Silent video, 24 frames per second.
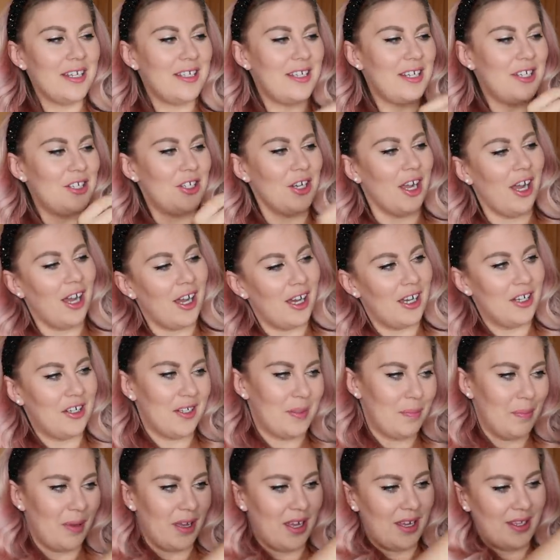Did your heart
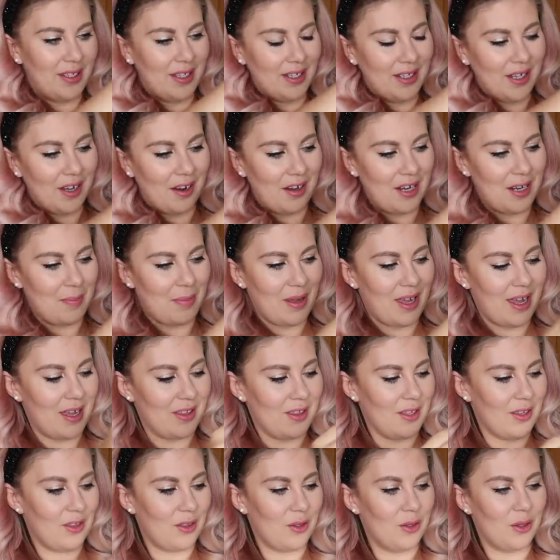just burst a tiny bit
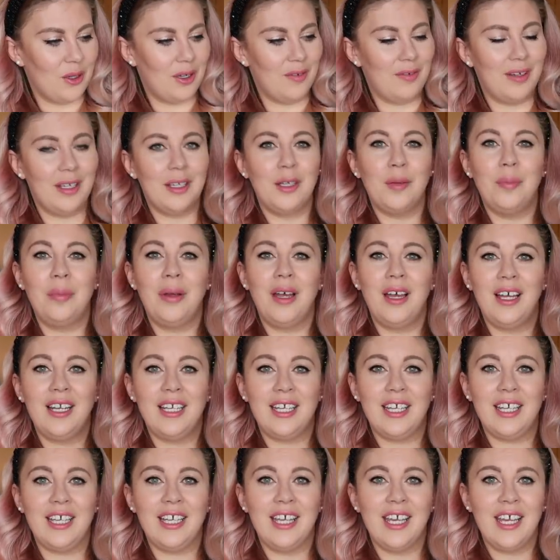at the thought of little
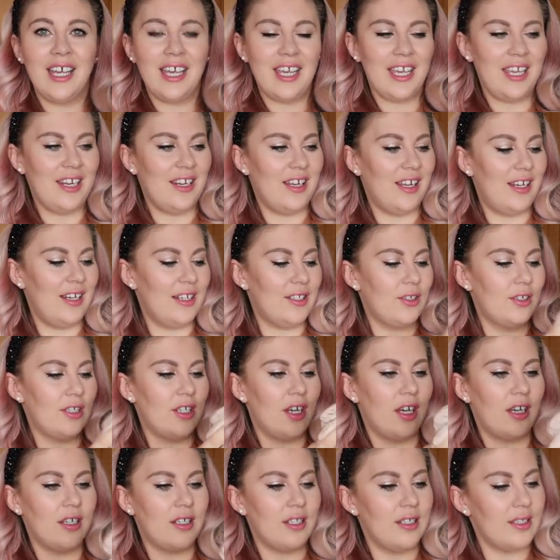Pearly in her little
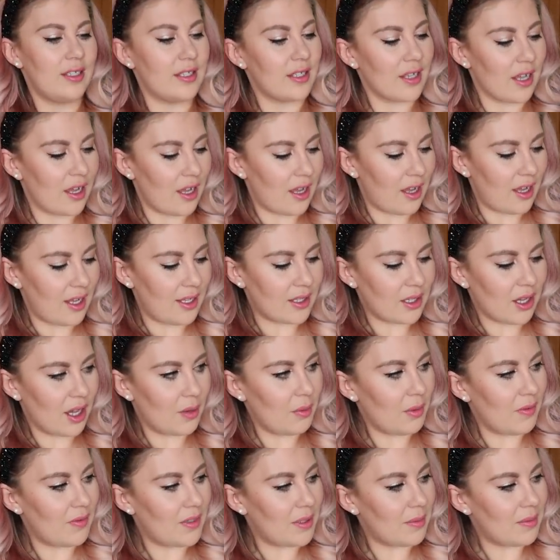tartan skirt? It's
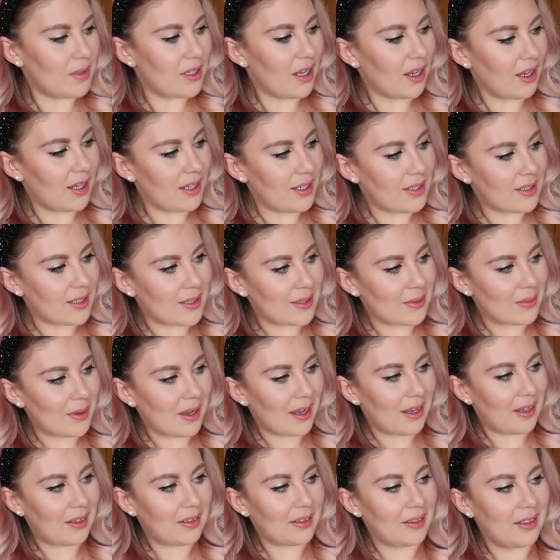come with some tights as
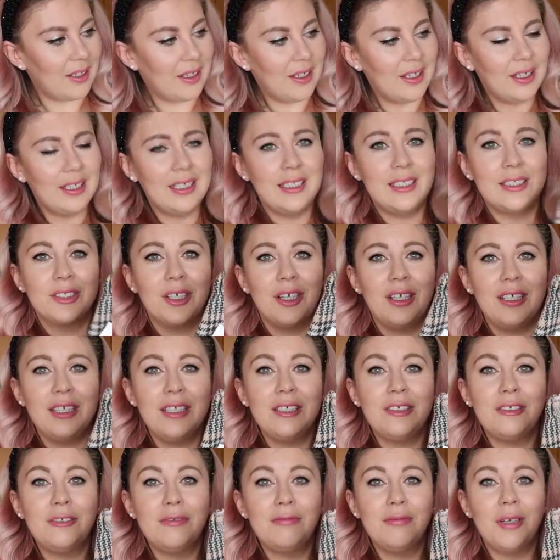well. It's got a
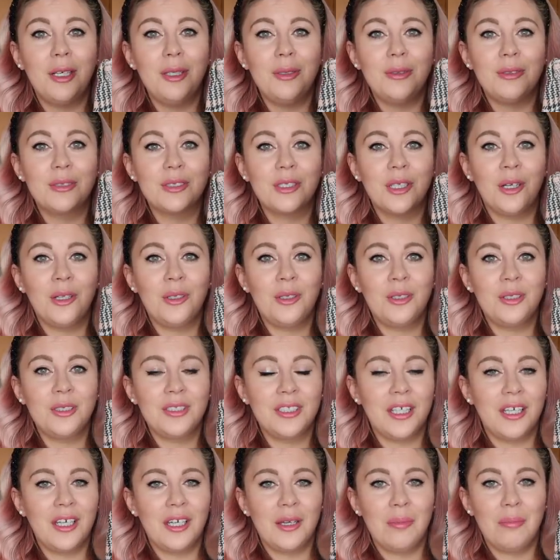little rose
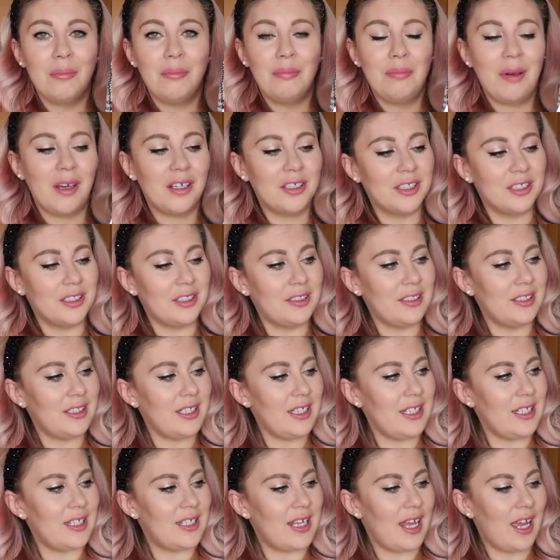gold buckle
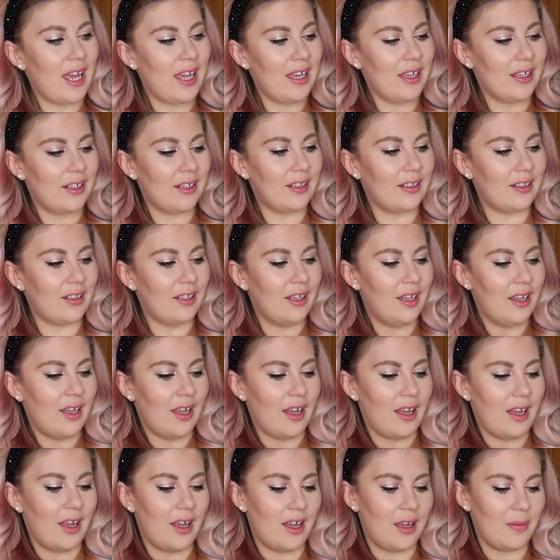detail.
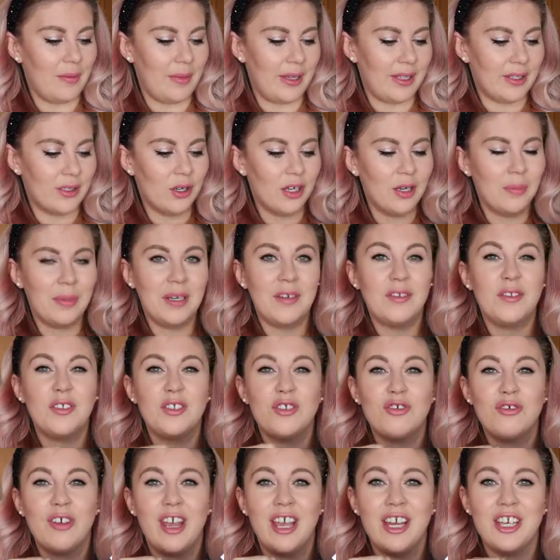Um, it's got a bit of
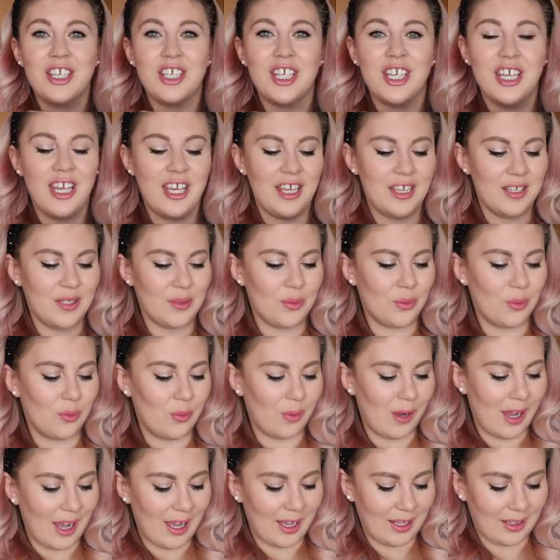stretch in it as
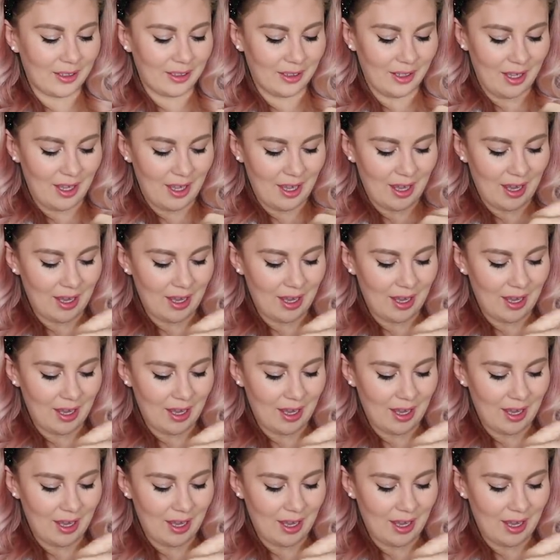well.